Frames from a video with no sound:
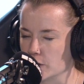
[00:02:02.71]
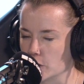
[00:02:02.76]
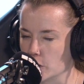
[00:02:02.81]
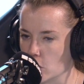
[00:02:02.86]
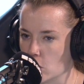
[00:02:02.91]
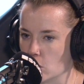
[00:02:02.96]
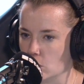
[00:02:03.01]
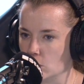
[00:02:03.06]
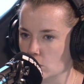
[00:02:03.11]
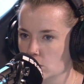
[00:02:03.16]
the
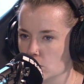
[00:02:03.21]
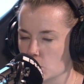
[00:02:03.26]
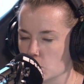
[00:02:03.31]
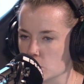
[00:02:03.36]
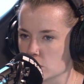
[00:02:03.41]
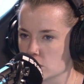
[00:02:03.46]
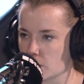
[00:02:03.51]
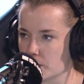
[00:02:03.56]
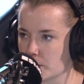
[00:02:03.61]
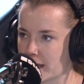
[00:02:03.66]
goal
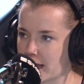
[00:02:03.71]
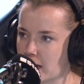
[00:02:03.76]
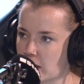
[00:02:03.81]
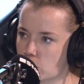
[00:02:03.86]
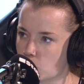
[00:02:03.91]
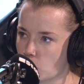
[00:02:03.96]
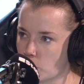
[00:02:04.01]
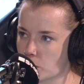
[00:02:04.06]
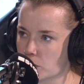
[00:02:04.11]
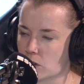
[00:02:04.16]
was something
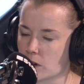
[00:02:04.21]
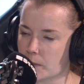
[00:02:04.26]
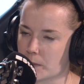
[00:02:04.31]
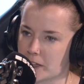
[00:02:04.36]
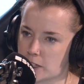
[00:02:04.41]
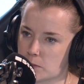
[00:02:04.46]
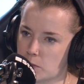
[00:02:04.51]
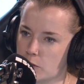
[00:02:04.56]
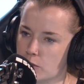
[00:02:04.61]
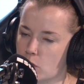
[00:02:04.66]
else. We were talking
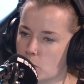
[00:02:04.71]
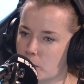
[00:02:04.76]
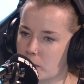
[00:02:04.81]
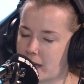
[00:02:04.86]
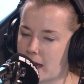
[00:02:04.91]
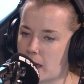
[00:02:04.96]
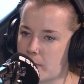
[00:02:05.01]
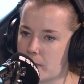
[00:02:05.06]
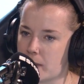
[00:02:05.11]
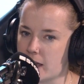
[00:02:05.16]
about this before we
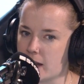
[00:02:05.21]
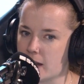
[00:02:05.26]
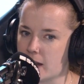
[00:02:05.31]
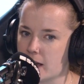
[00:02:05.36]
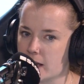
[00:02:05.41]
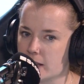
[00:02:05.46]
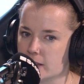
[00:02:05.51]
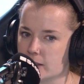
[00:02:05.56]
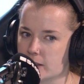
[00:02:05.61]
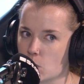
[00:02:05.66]
came in.
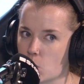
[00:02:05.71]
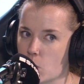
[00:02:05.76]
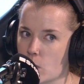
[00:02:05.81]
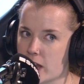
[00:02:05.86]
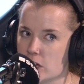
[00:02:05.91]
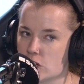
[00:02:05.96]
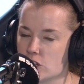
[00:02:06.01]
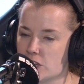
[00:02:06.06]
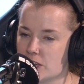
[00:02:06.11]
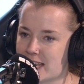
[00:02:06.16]
The
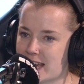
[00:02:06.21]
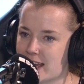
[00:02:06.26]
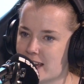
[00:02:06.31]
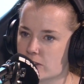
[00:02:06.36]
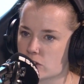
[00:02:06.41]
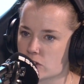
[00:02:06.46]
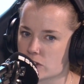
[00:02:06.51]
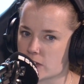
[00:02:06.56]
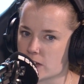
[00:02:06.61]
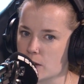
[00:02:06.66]
way she
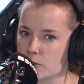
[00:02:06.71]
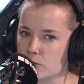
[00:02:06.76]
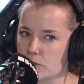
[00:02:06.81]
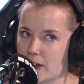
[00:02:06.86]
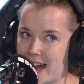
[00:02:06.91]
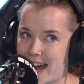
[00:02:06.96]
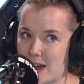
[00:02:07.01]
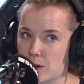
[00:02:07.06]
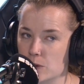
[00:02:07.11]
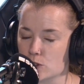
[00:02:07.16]
takes herself
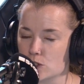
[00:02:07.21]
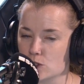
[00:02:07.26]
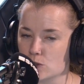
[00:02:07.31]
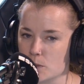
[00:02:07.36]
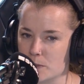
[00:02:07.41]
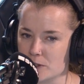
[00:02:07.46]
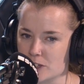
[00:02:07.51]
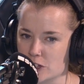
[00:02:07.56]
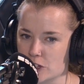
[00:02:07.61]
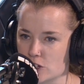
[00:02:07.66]
out to
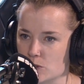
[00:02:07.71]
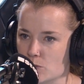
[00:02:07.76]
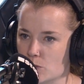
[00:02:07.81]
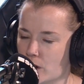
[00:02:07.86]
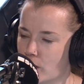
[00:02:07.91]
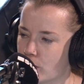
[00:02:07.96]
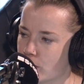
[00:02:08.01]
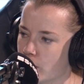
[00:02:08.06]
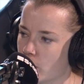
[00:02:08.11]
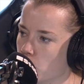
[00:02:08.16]
a position where
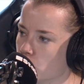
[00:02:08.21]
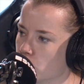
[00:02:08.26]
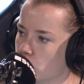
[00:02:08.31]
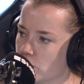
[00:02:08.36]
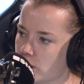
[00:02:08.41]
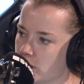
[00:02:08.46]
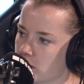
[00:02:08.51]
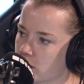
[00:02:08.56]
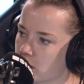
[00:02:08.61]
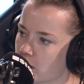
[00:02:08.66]
you think, well,
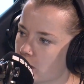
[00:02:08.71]
she